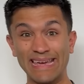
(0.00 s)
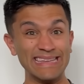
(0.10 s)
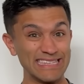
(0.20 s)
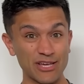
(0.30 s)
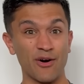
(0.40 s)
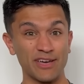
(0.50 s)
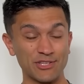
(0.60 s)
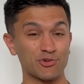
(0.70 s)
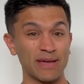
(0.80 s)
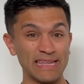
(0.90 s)
an entire
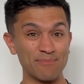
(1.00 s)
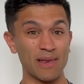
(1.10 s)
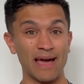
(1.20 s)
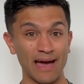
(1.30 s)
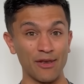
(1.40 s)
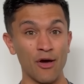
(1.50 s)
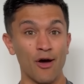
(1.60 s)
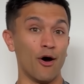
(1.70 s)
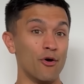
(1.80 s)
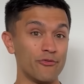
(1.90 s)
training plan
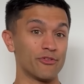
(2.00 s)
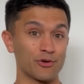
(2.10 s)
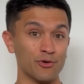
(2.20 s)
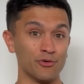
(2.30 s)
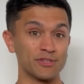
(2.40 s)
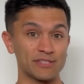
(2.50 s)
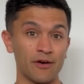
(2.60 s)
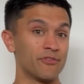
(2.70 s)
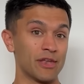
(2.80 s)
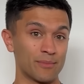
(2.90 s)
over the course
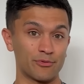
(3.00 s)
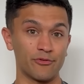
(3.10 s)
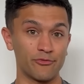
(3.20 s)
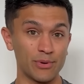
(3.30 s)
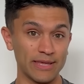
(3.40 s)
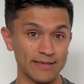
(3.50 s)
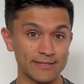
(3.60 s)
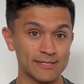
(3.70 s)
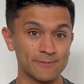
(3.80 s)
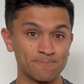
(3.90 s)
of a number of
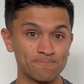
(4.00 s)
weeks.